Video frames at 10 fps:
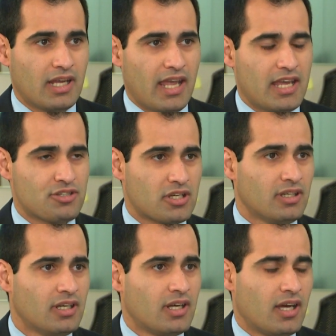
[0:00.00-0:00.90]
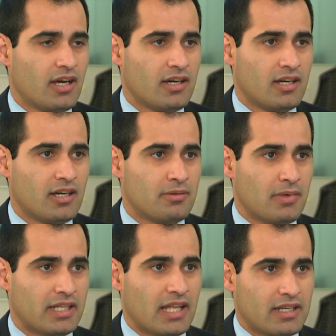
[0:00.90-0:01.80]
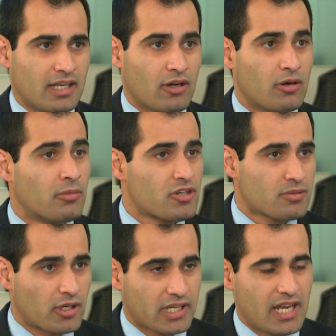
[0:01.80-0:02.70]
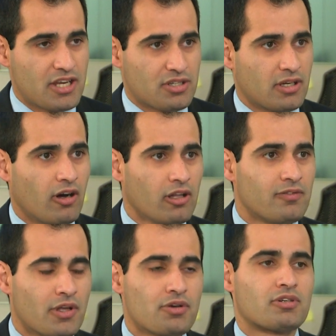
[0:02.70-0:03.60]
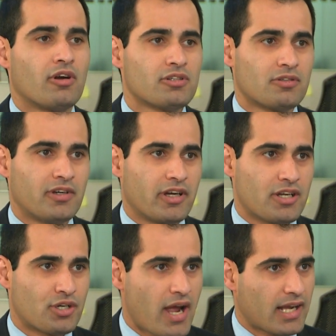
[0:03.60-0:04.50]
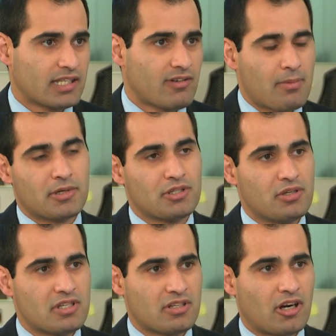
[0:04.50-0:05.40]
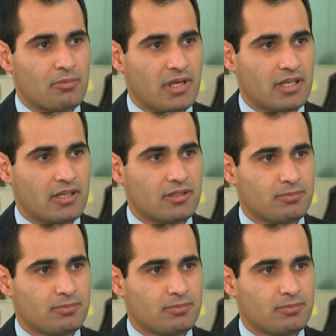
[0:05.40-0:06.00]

Asia, um, and then, you know, emerging market Asia. All of those are also very attractive opportunities in our opinion.